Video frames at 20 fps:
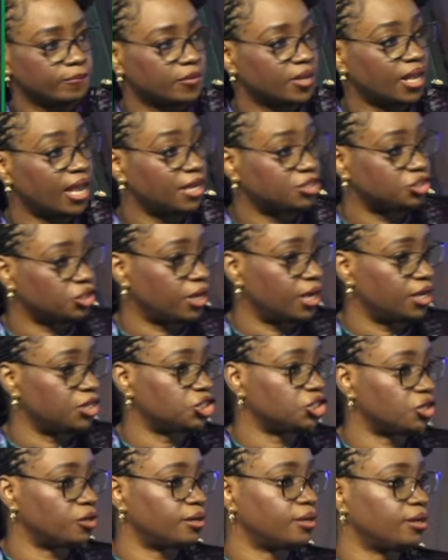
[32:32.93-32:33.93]

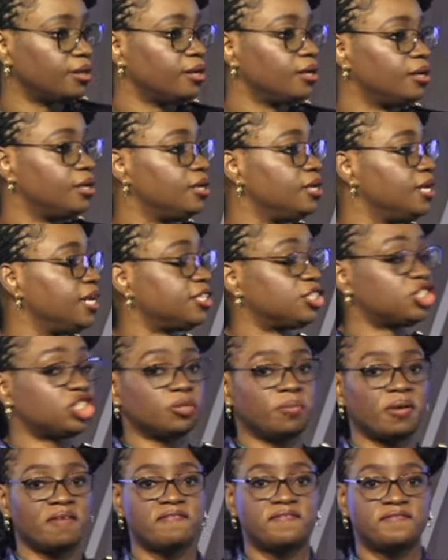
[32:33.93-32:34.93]
education needs to
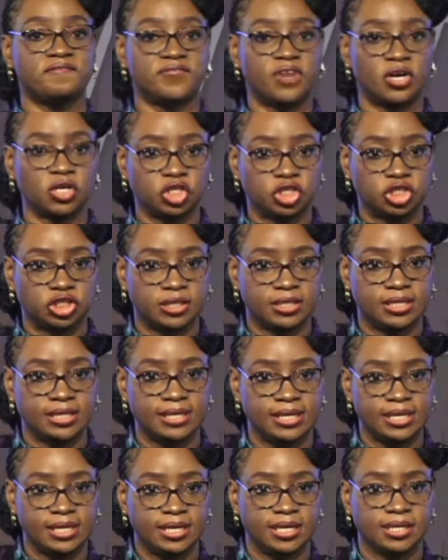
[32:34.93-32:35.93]
be
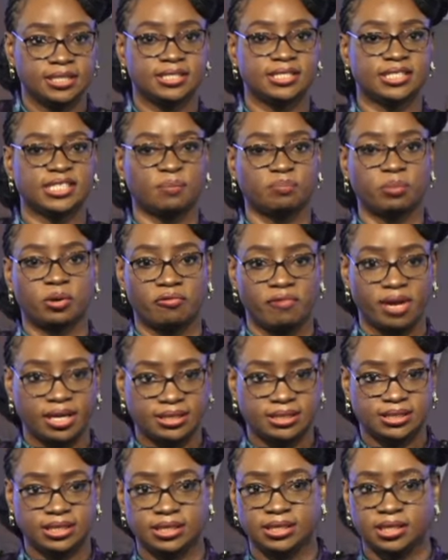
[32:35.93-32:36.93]
functionally
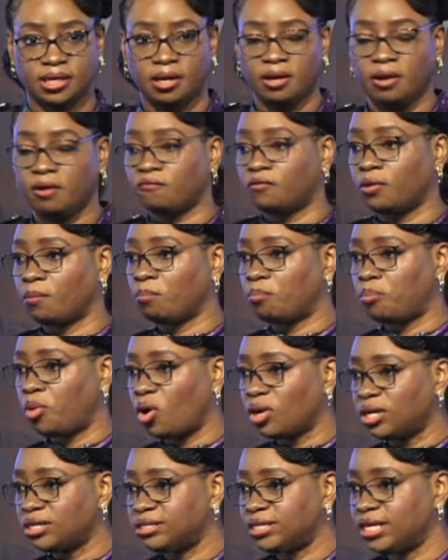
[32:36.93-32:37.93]
separated from
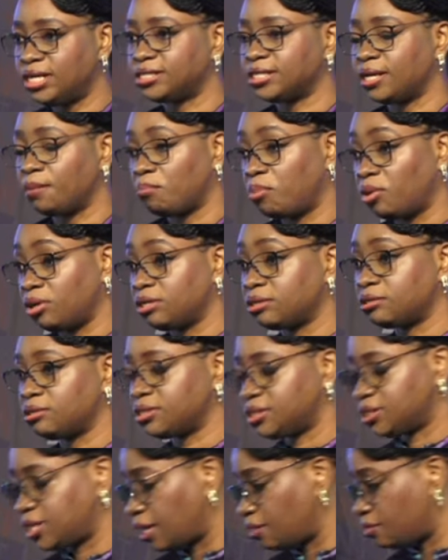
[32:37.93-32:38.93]
politics and political
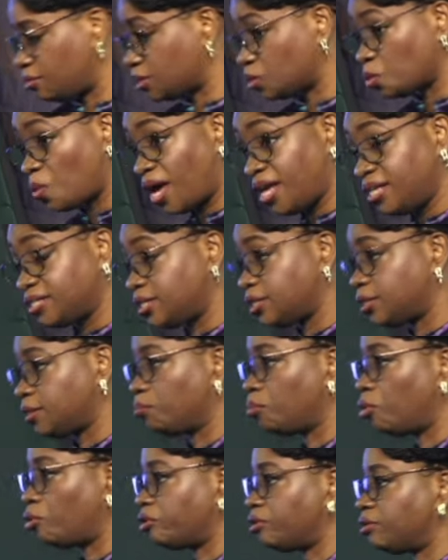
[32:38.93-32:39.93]
cycles. Why is this
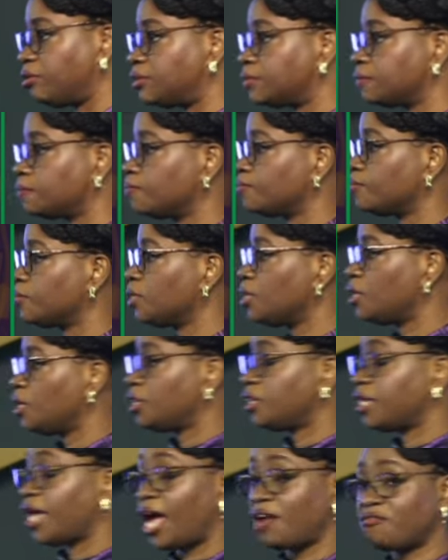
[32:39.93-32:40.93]
important?
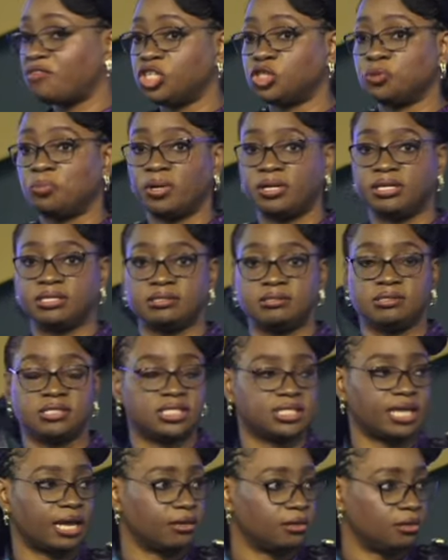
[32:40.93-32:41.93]
The average political
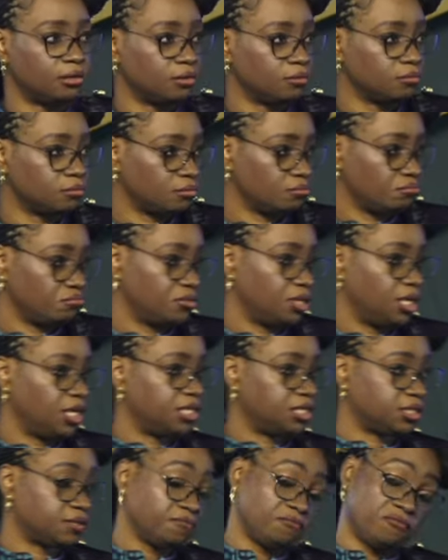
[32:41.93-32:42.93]
cycle
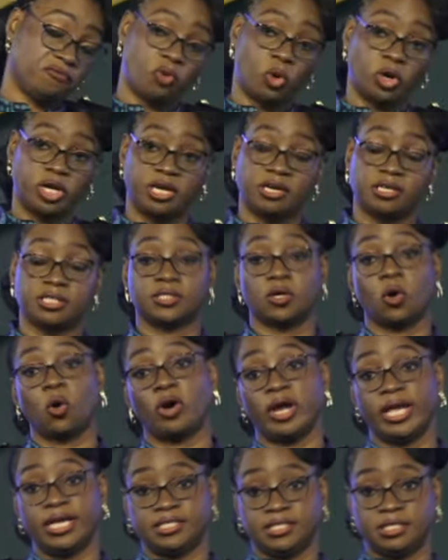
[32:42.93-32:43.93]
is 4 years or
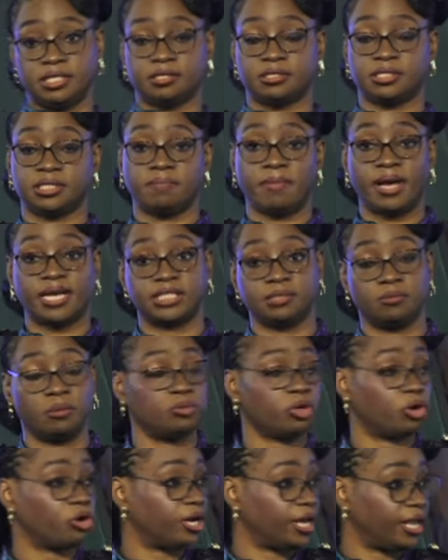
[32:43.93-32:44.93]
8 years. The maximum
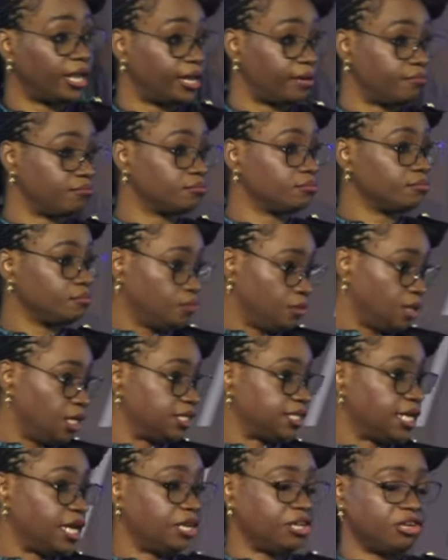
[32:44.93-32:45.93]
you're going to get is
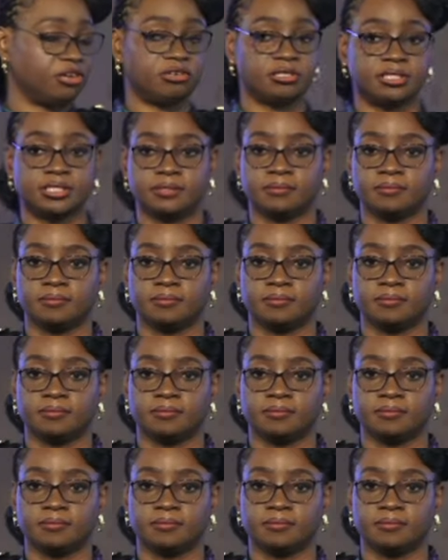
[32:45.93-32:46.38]
8 years.